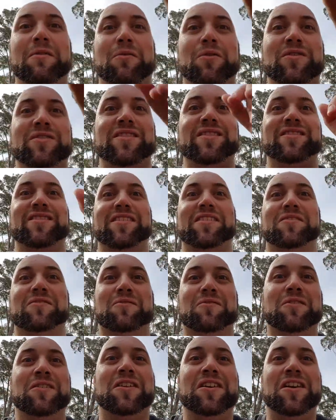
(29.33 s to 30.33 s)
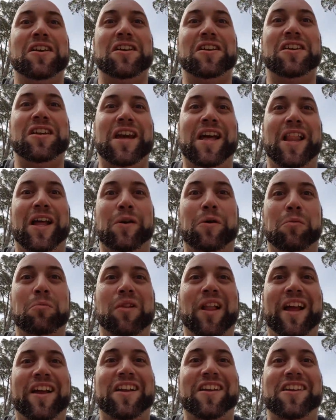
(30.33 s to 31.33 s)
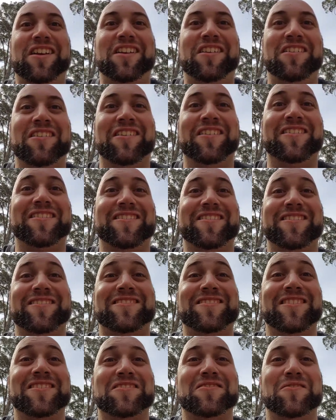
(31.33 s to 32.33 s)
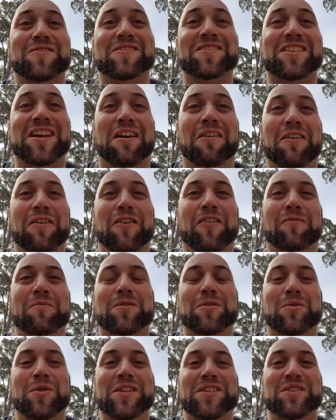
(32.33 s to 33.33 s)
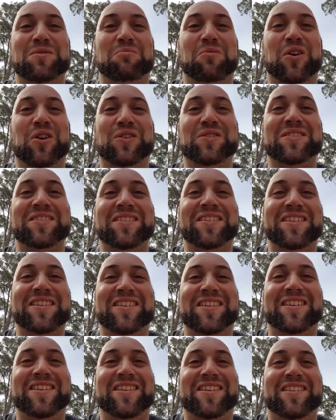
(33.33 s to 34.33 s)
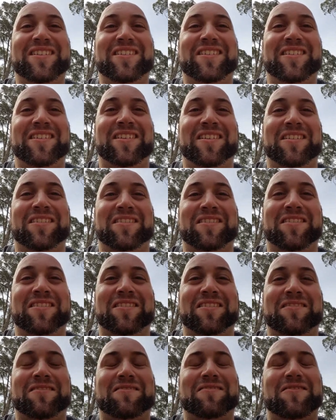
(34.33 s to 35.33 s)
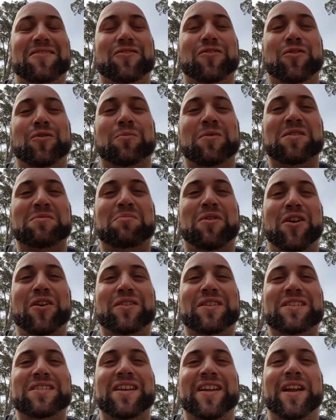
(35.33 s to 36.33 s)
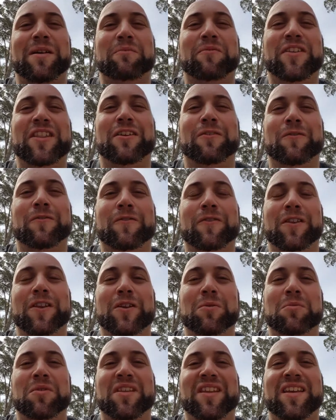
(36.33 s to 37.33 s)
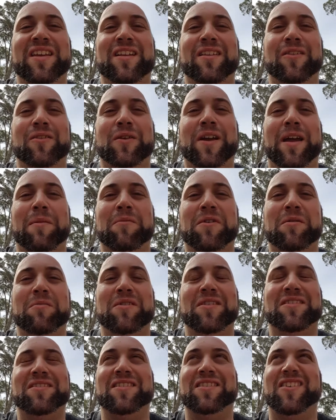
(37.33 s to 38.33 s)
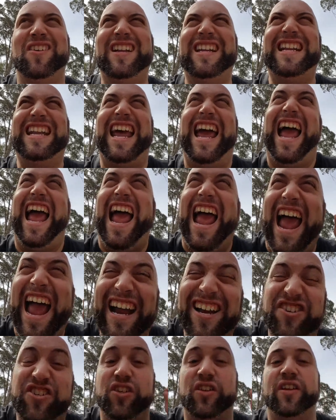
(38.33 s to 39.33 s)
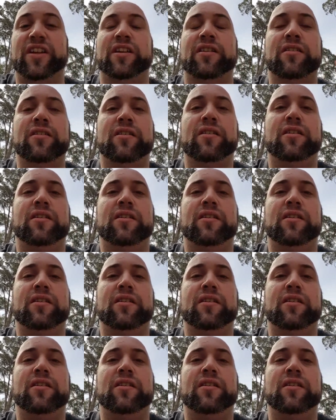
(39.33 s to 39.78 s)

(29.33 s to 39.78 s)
he was, this little yellow and black echidna that just sort of scurried off between some rocks and uh, almost poked his head up for, there, for a little bit there to look at me, but uh, I didn't actually